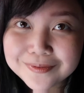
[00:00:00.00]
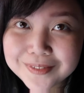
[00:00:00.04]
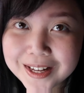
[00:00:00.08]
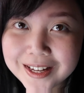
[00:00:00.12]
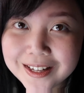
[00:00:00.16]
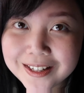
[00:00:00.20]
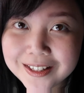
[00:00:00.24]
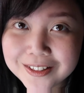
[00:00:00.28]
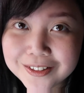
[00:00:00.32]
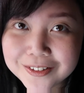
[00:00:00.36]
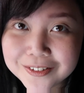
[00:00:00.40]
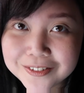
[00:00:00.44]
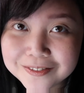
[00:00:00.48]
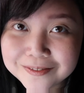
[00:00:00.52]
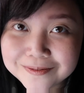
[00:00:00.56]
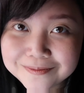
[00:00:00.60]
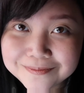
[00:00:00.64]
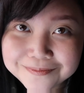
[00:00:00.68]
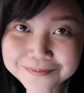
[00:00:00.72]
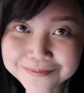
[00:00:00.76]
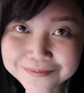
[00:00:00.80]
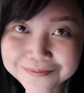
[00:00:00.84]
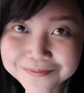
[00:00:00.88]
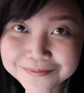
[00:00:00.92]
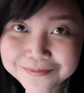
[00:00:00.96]
ayan o.
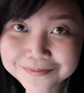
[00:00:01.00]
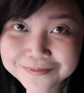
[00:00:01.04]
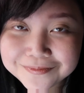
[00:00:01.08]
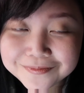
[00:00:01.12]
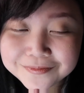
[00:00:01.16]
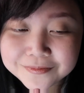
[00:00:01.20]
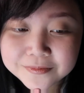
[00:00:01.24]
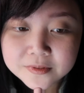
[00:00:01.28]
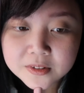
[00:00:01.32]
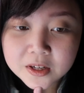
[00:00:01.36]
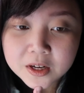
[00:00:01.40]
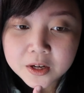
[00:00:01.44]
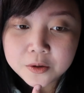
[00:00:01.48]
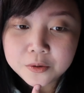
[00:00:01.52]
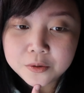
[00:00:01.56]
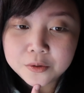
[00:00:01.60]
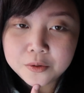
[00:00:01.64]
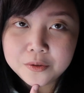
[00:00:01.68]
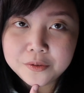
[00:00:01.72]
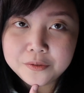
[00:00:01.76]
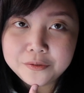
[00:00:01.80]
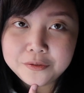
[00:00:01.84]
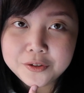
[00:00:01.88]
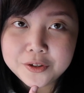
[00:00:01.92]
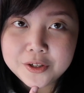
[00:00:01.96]
I don't
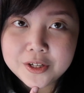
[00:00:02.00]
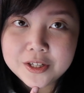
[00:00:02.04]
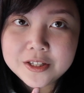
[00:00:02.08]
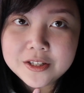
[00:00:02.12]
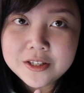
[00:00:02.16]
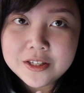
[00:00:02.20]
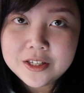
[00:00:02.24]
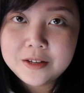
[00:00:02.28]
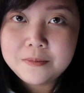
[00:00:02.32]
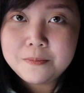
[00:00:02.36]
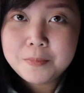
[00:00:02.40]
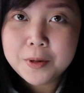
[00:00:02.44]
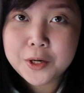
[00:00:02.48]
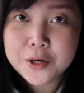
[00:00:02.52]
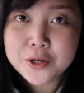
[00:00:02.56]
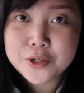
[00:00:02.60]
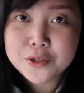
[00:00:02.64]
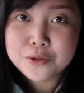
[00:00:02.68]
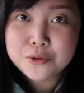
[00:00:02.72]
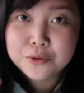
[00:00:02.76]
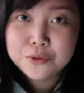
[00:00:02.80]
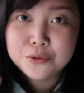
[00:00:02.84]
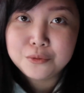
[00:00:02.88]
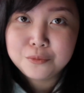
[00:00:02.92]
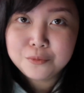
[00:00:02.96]
know if you can see, pero
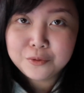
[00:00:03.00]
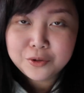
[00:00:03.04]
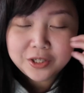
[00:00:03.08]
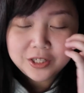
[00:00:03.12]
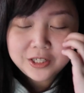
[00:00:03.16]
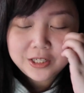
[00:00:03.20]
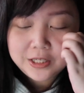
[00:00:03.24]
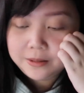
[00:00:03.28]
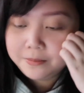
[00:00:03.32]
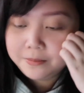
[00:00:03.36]
isu-zoom ko na